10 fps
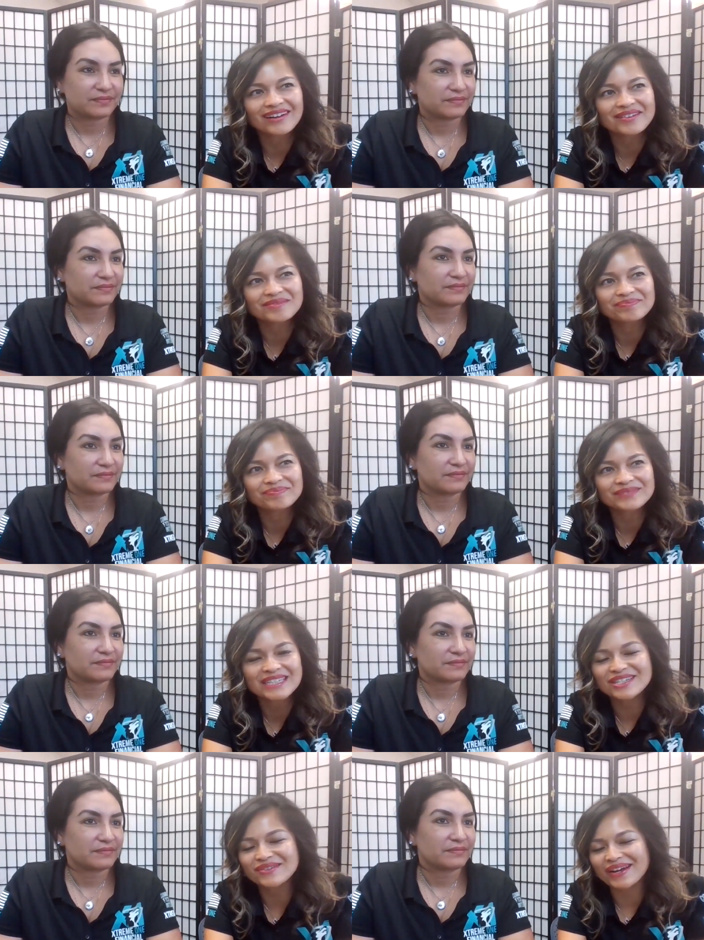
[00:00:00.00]
Speaker 1: um,
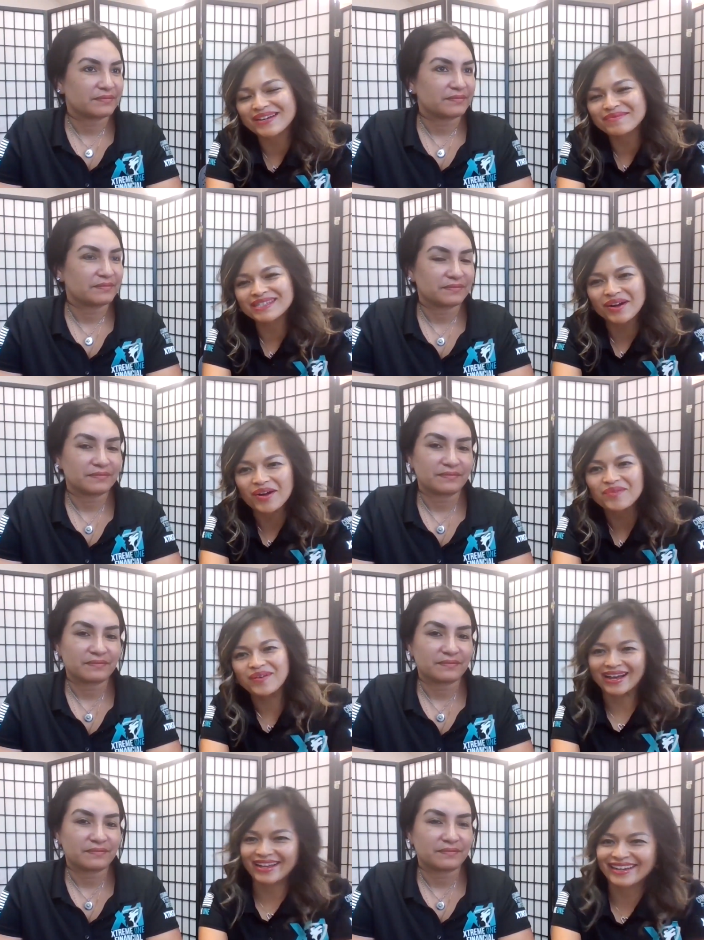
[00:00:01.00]
she invited me to her
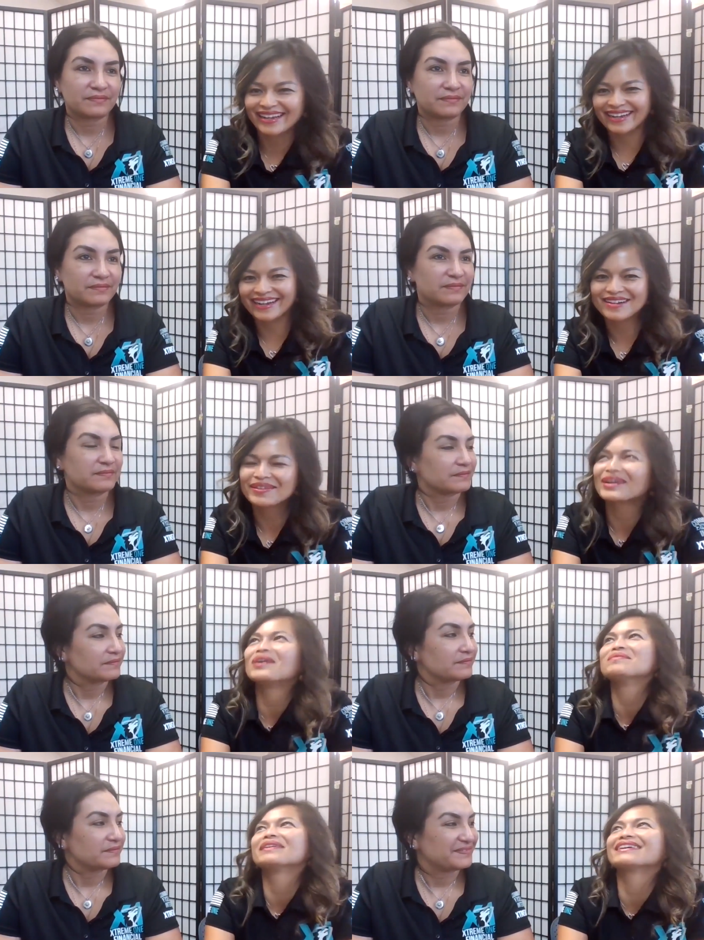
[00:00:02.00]
wedding, and I'm like,
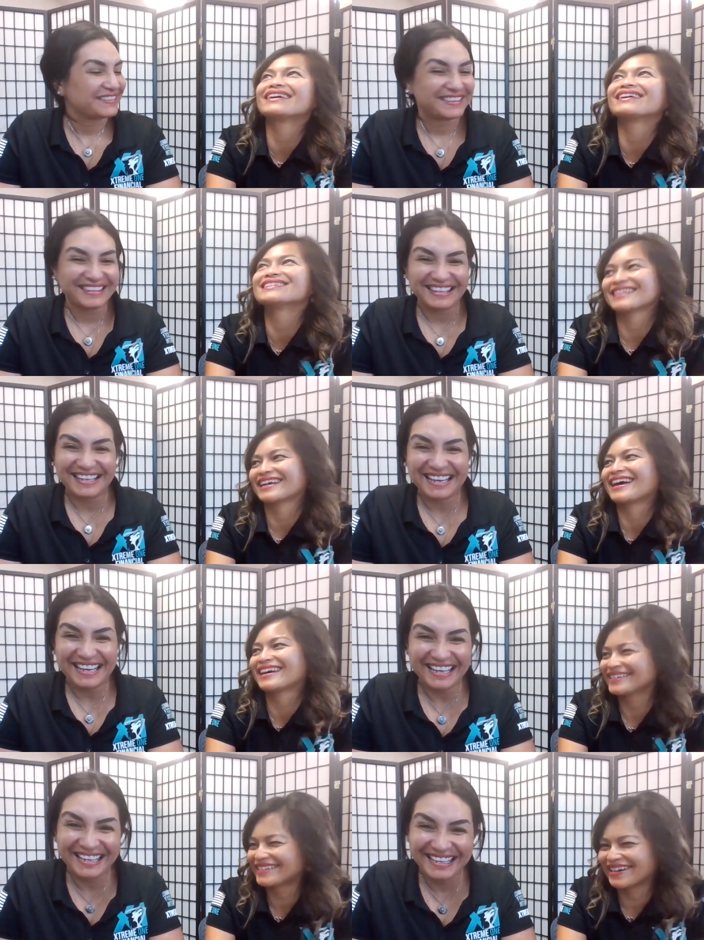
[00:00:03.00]
oh my gosh, I
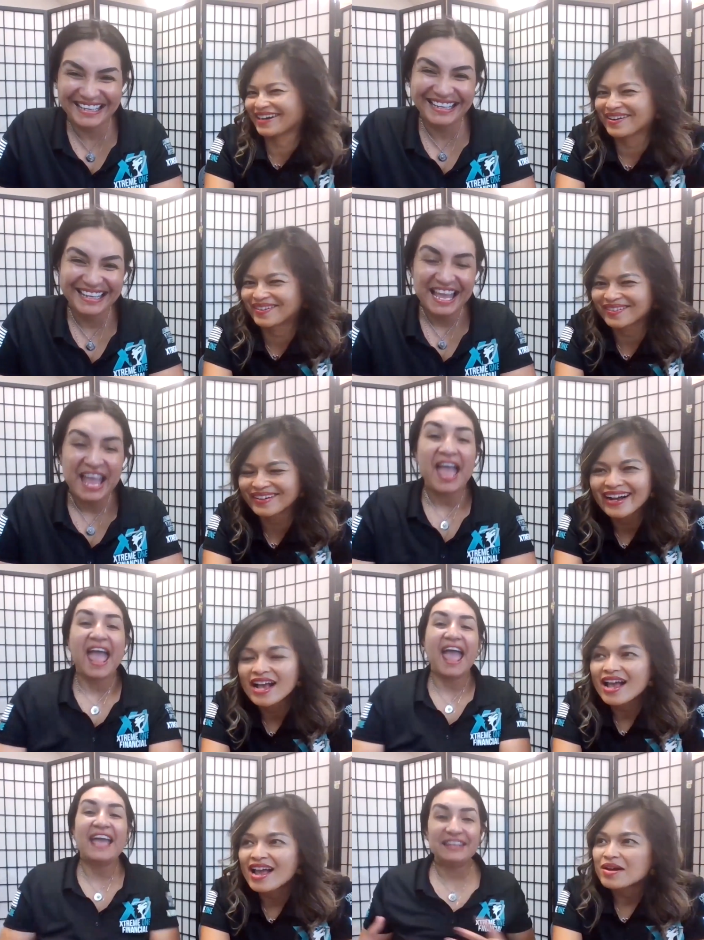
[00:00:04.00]
yes. gotta go.
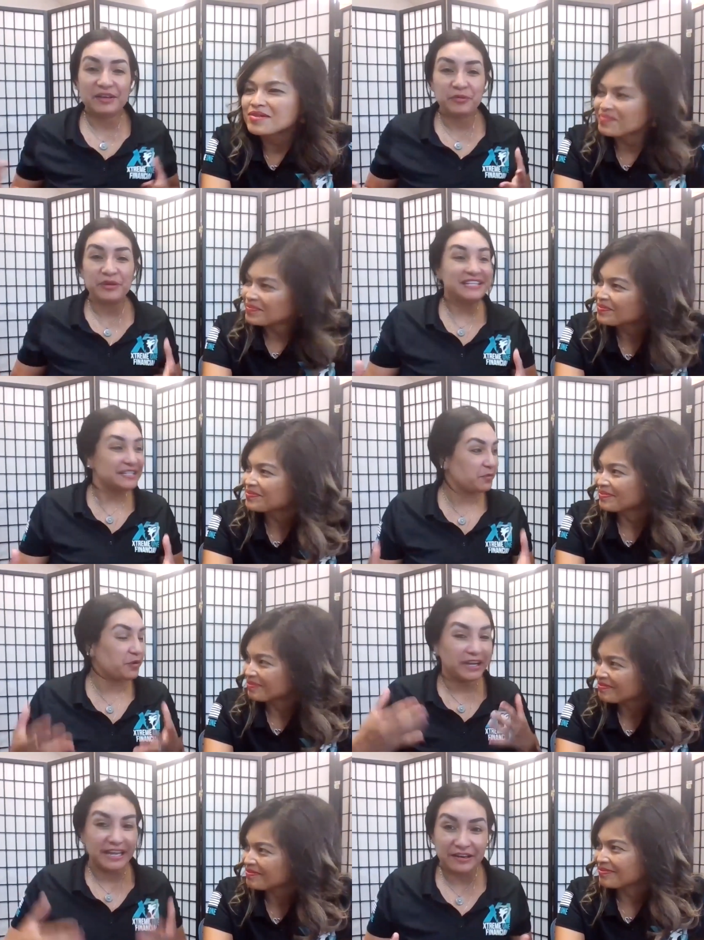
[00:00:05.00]
And the
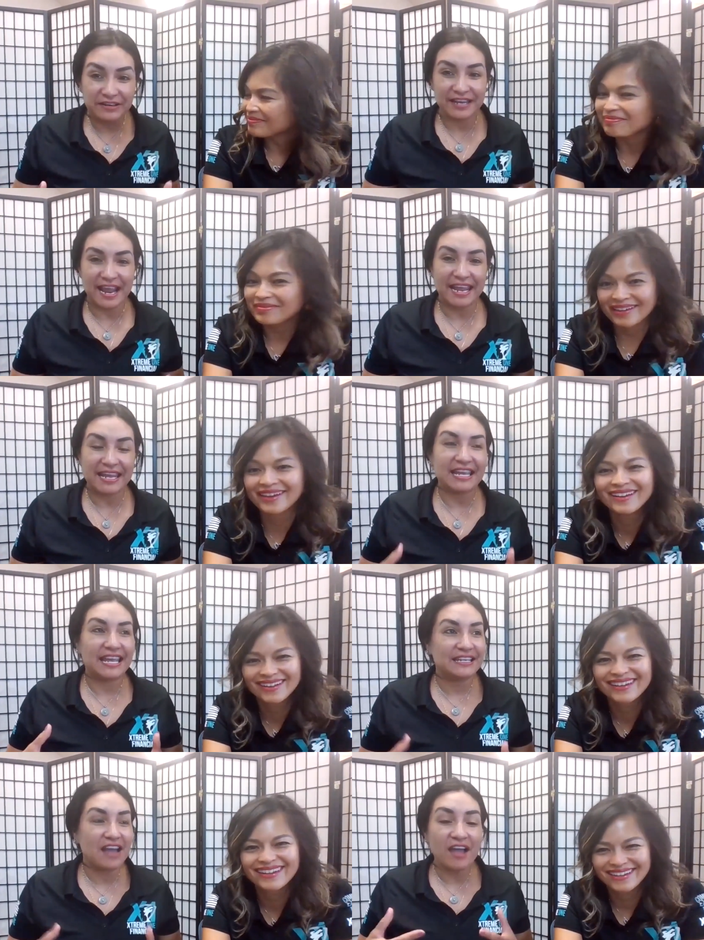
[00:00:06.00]
reason
Speaker 2: we're here today
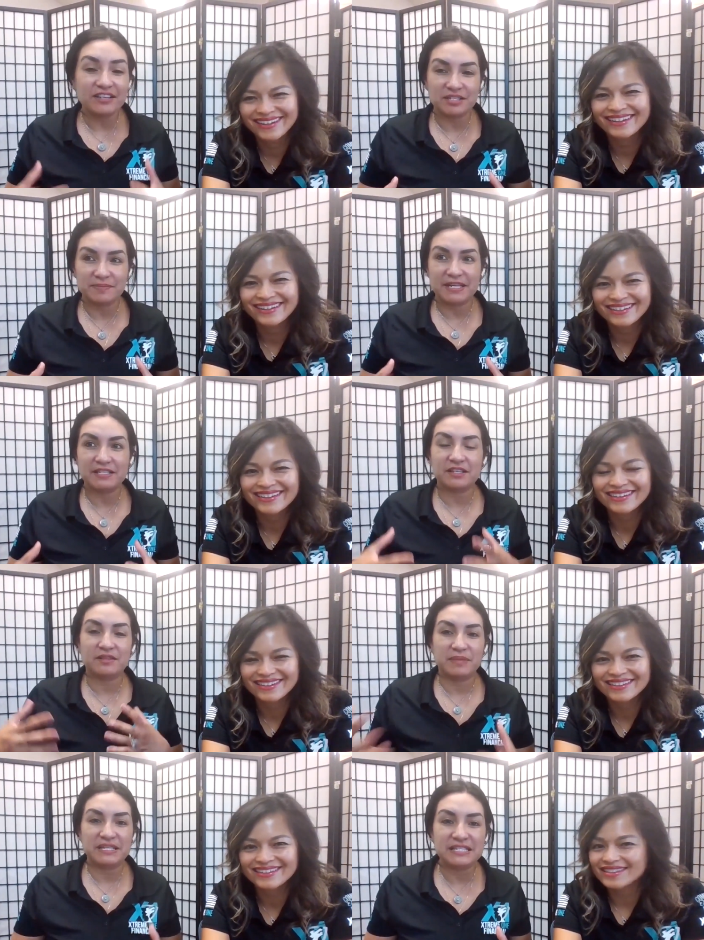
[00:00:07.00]
not just because
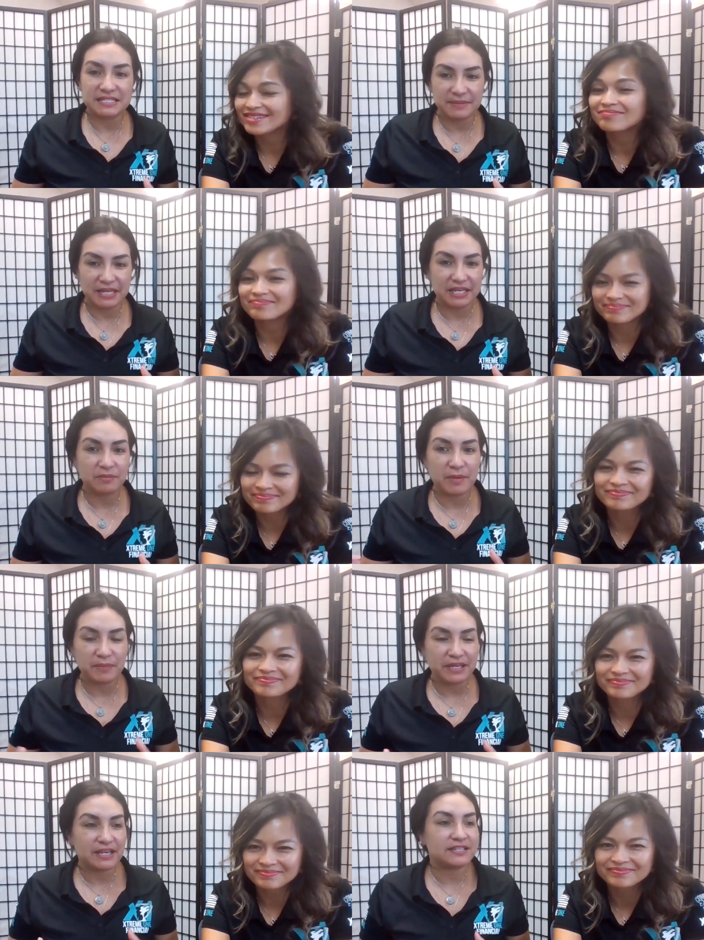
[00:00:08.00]
of the business meeting,
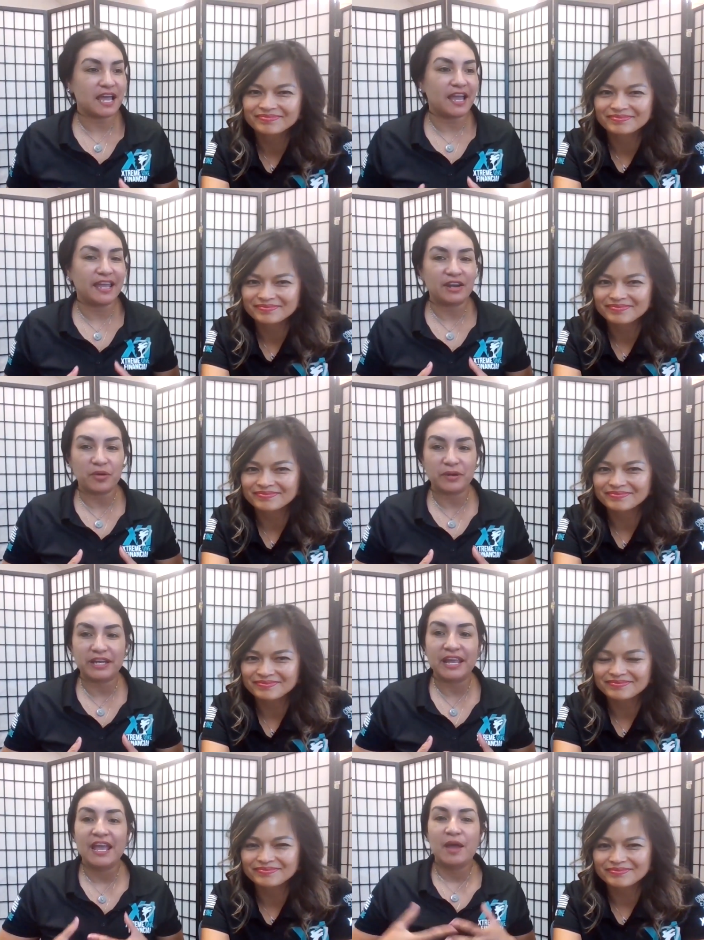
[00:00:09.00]
but because I had
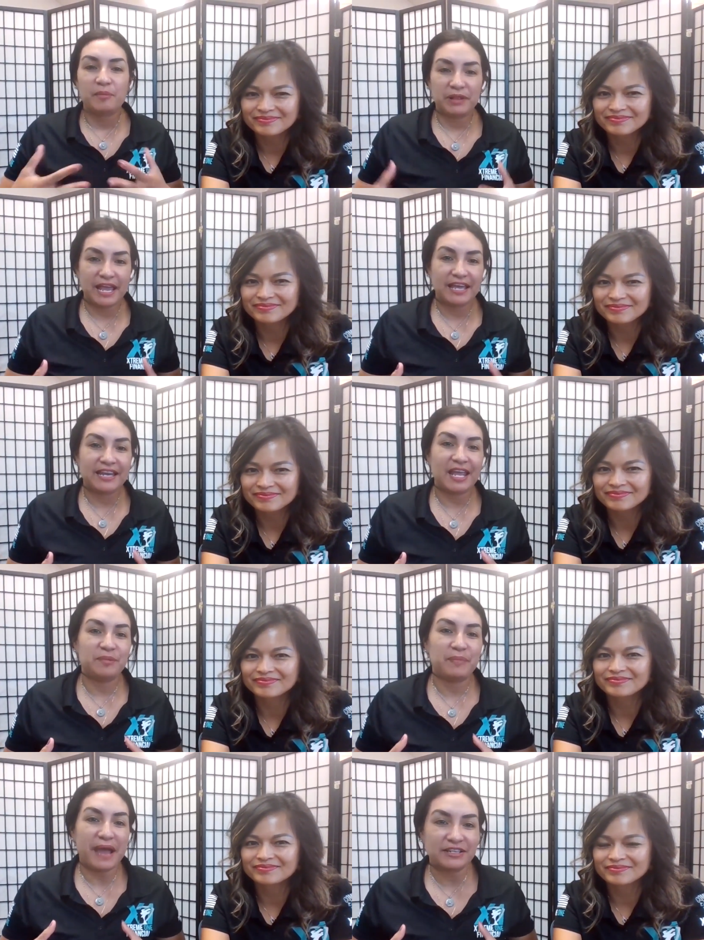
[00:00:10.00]
already planned
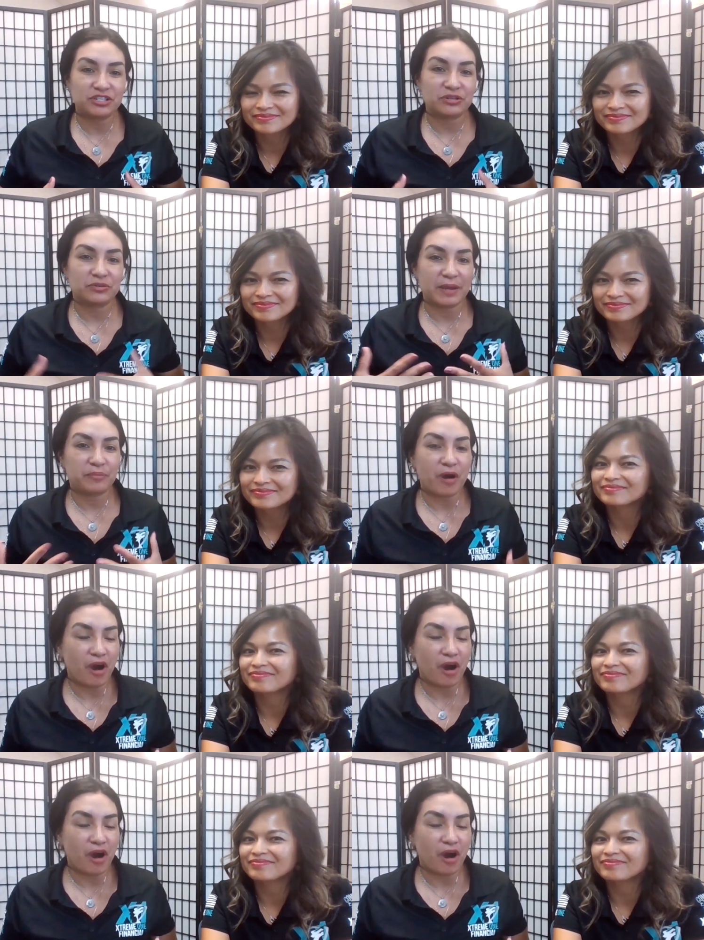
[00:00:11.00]
a bachelorette